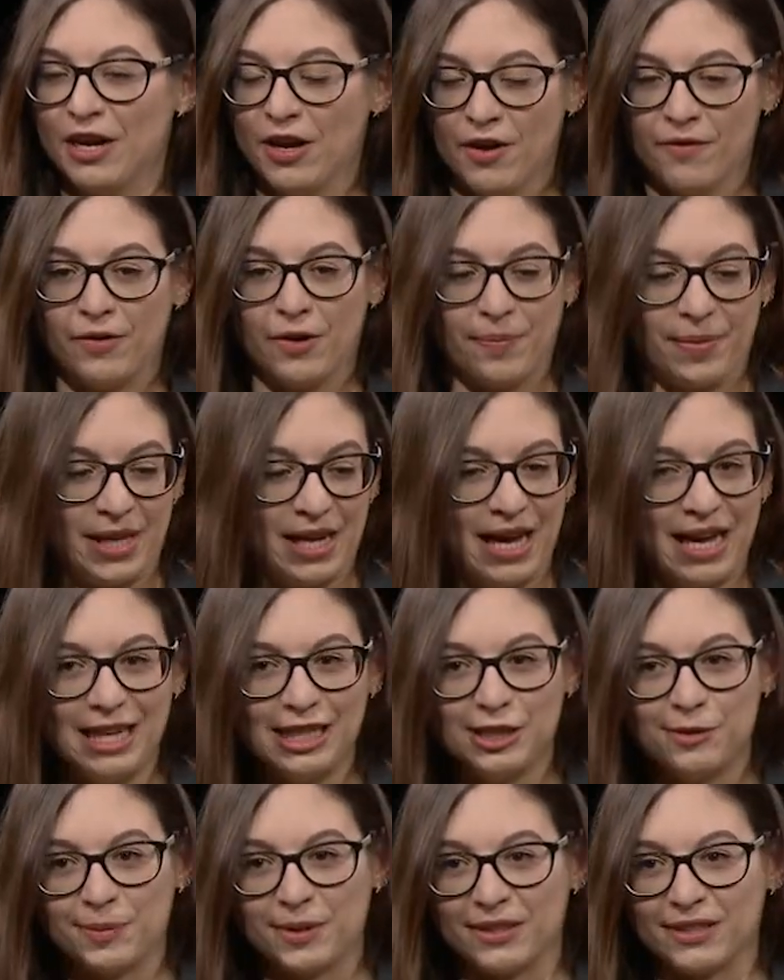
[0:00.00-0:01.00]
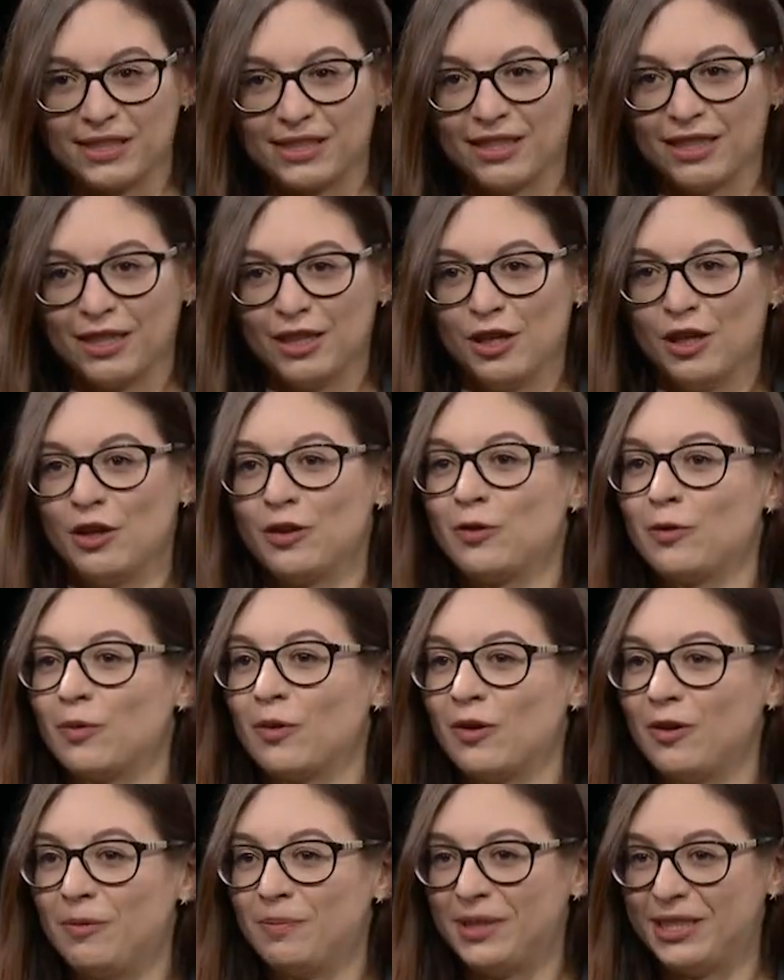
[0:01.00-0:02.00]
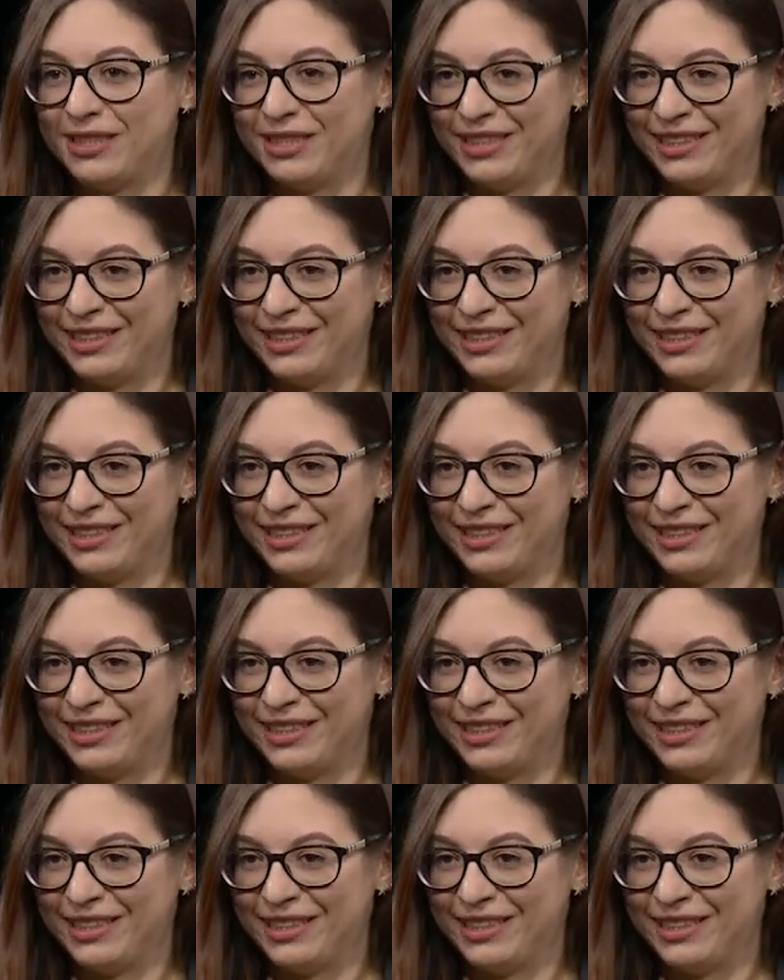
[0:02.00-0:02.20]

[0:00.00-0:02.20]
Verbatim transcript: from the experts to all Missy